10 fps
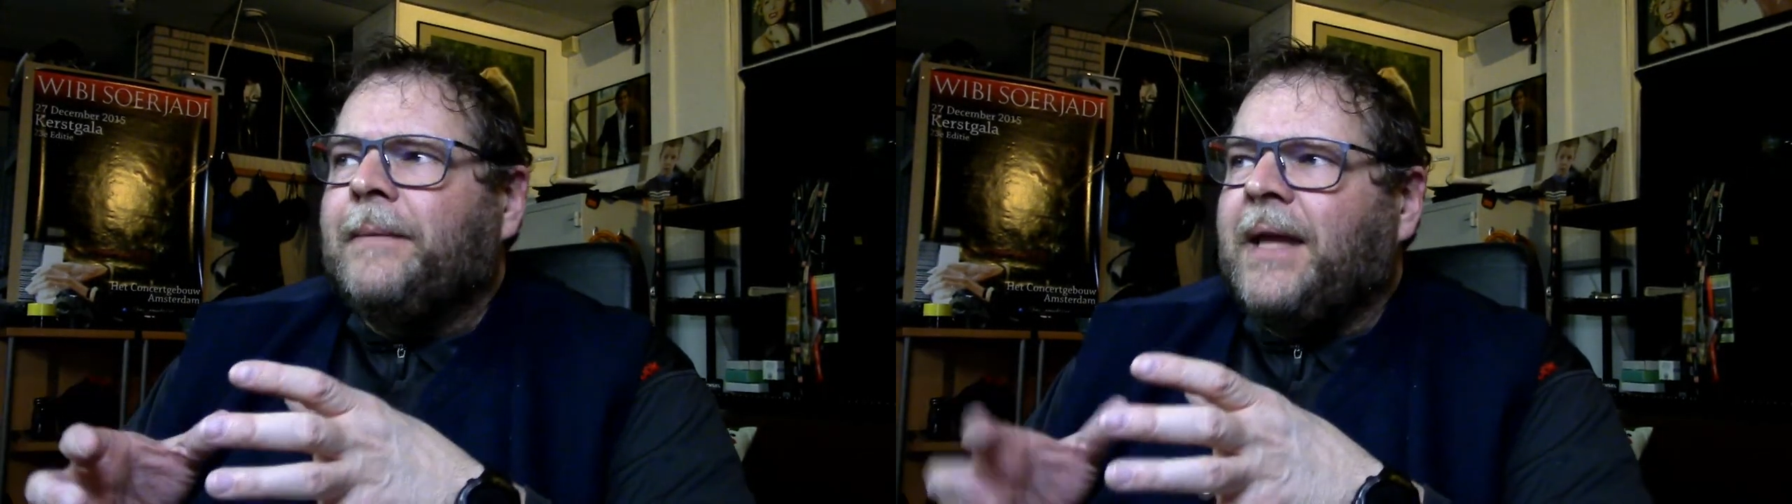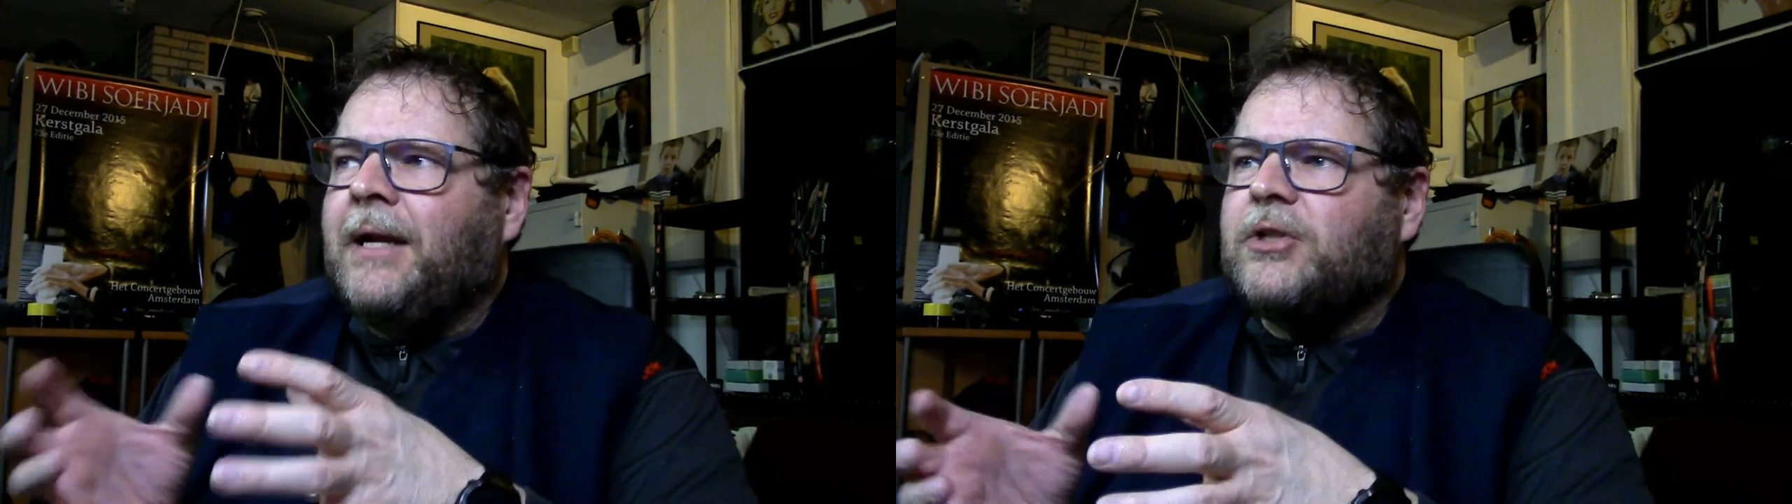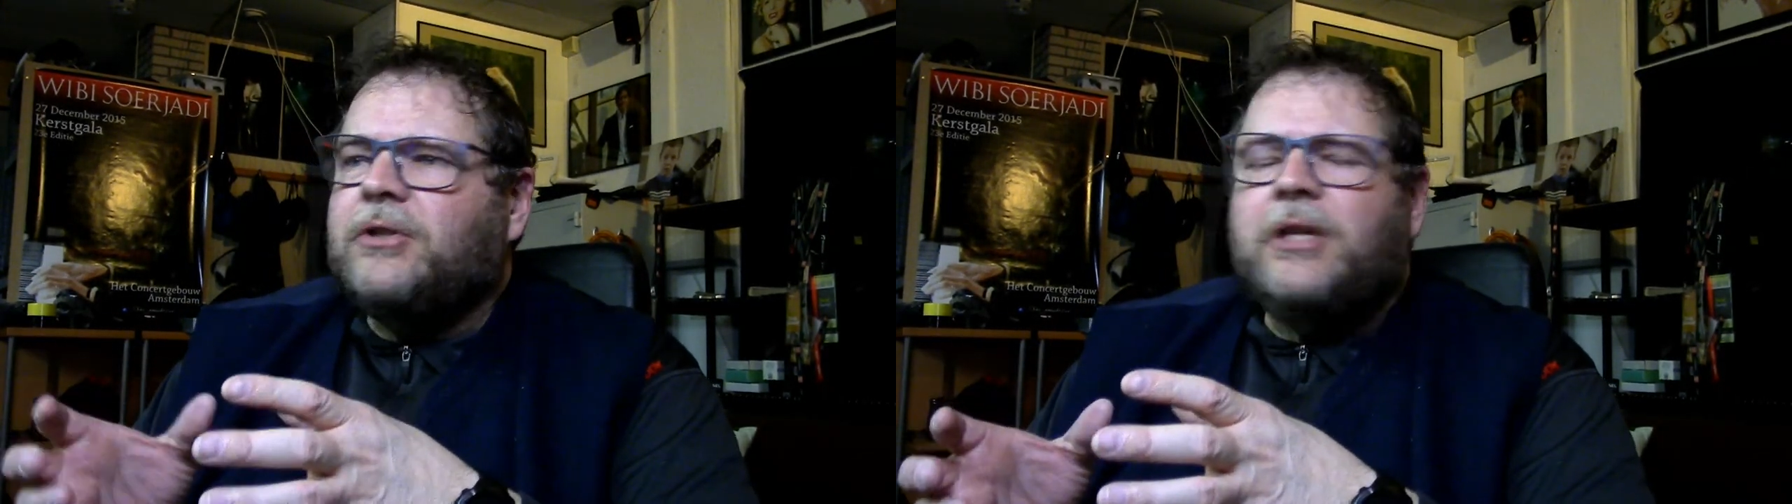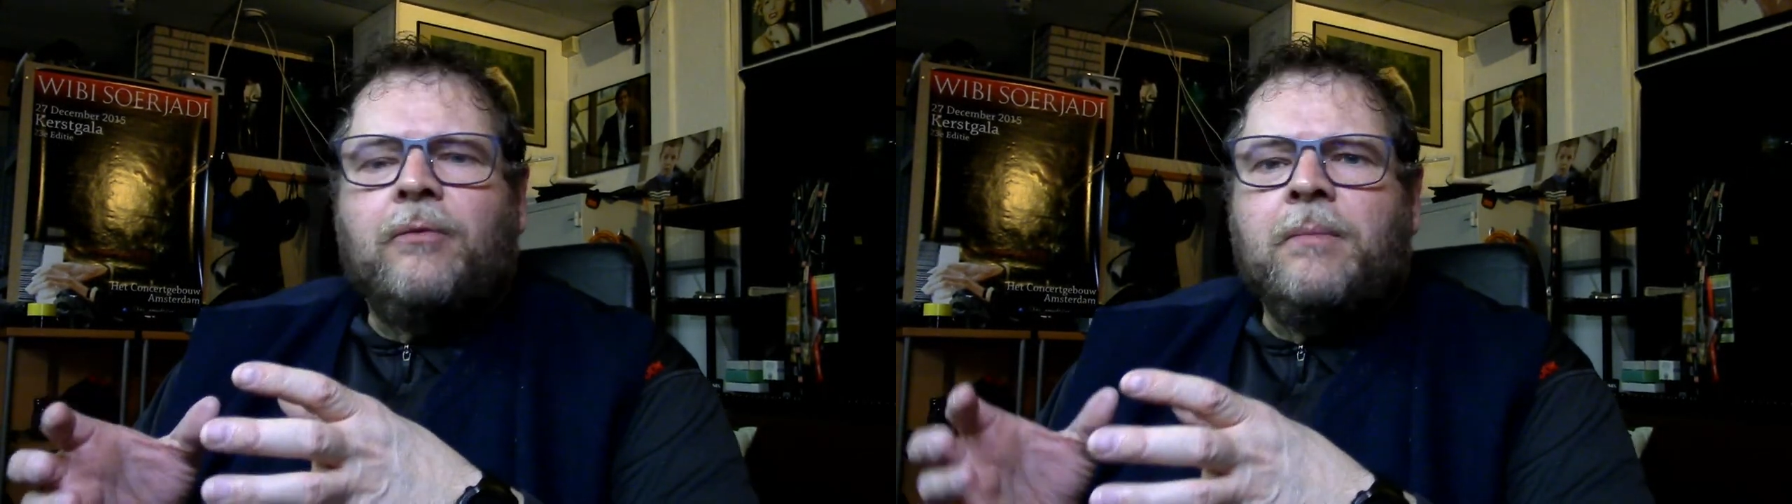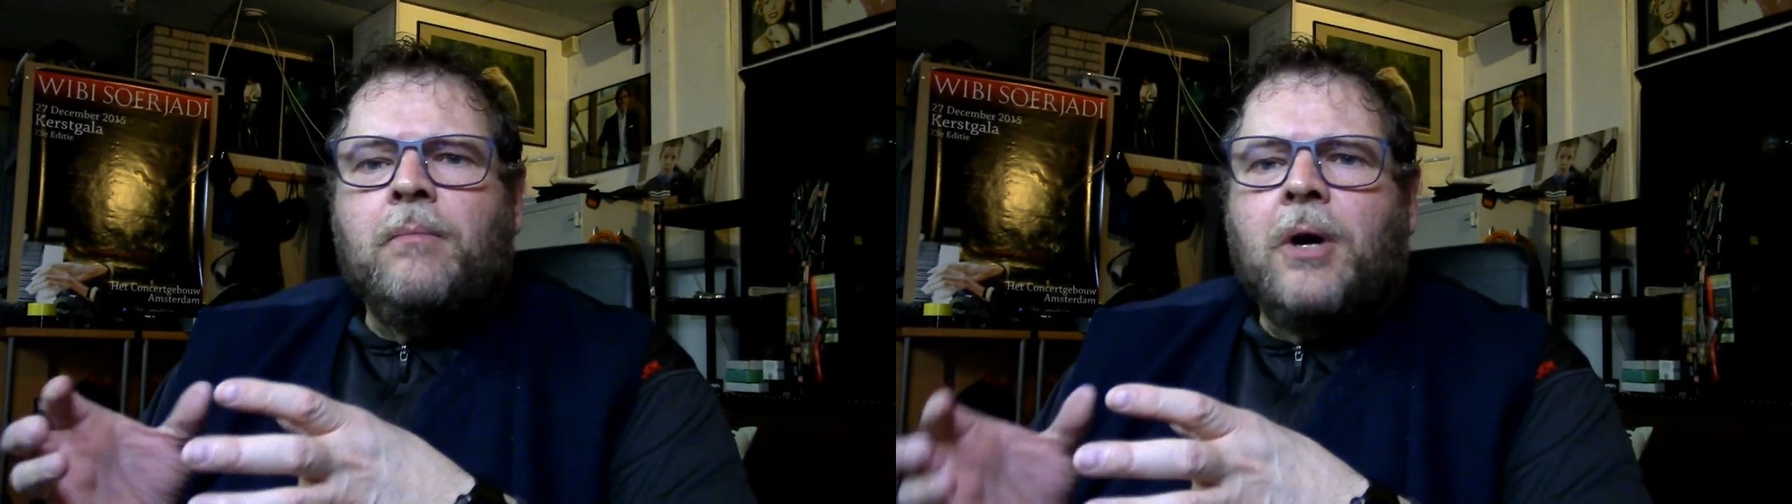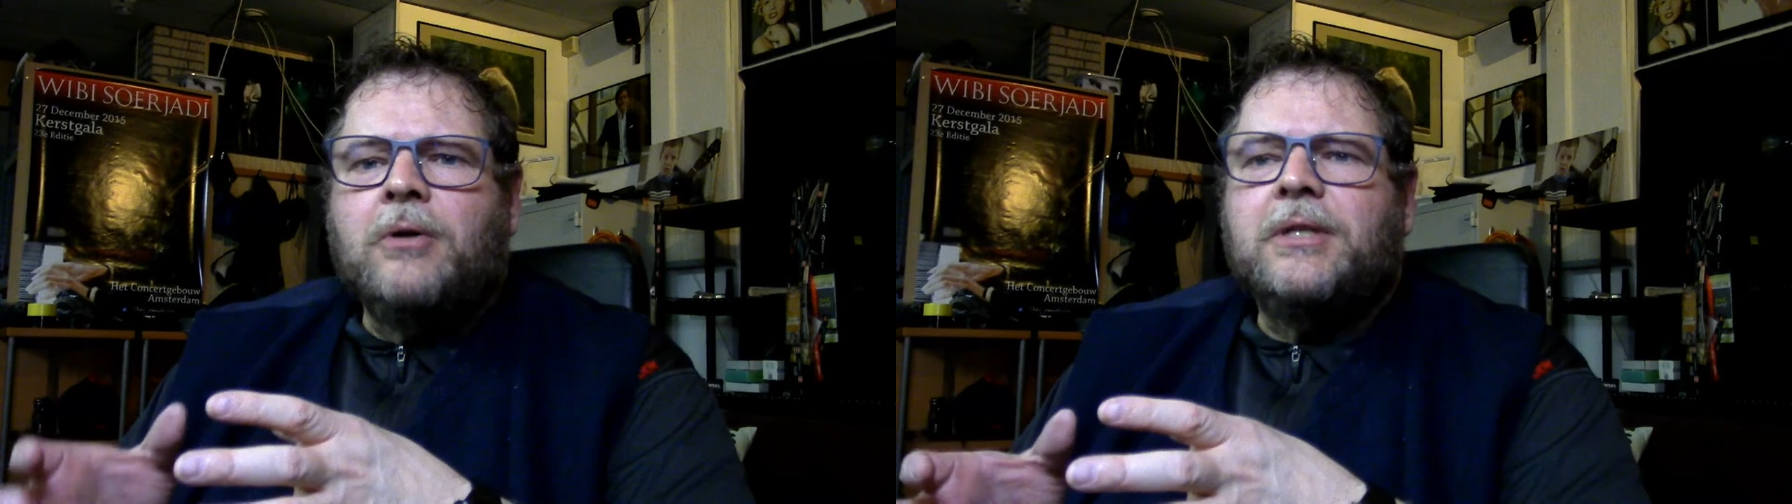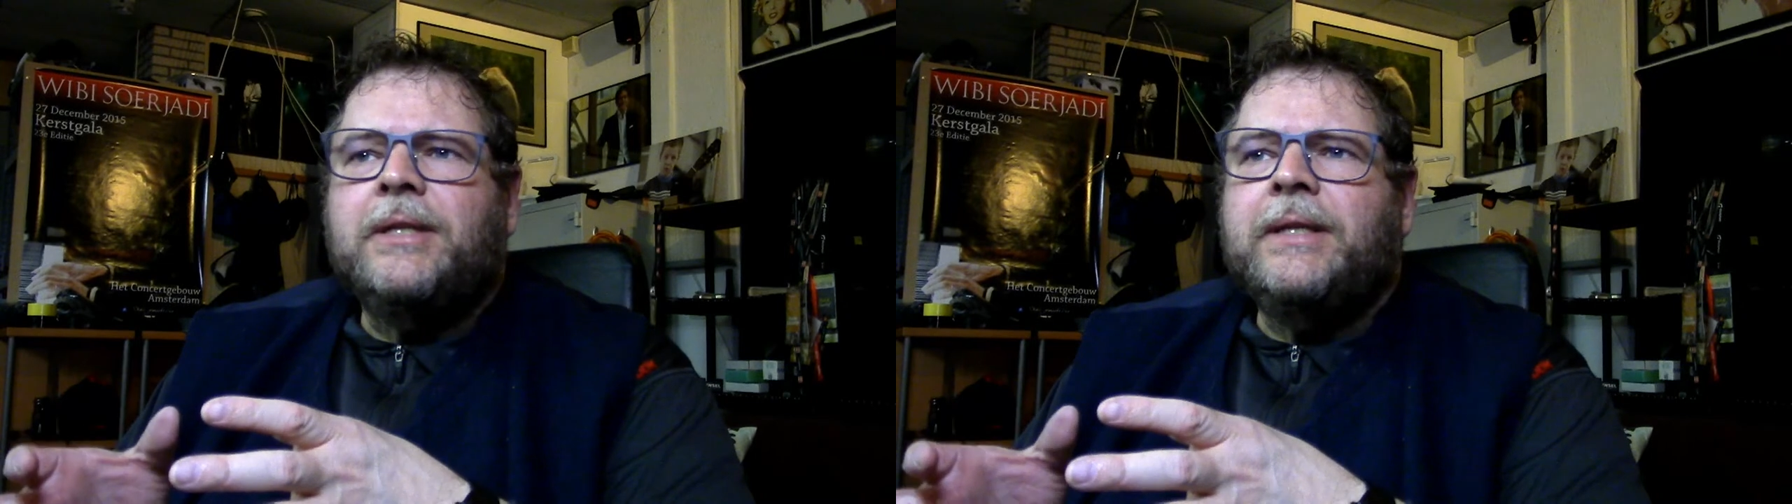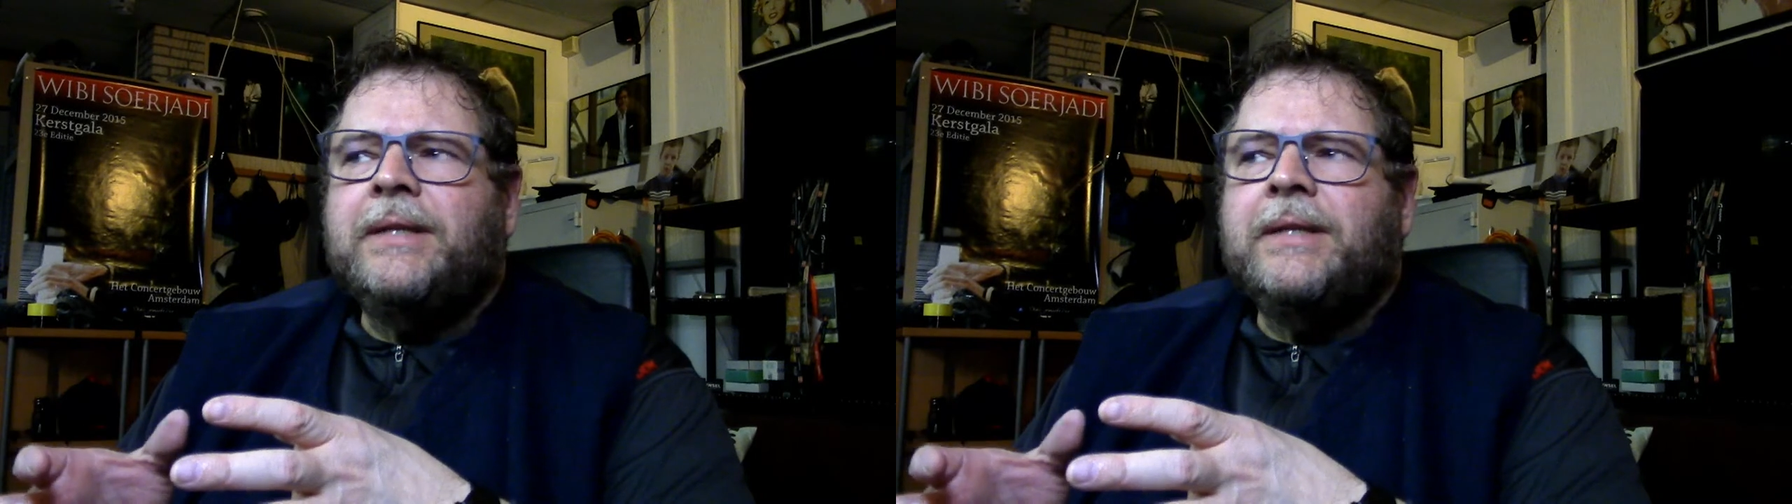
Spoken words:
in our studio, we mostly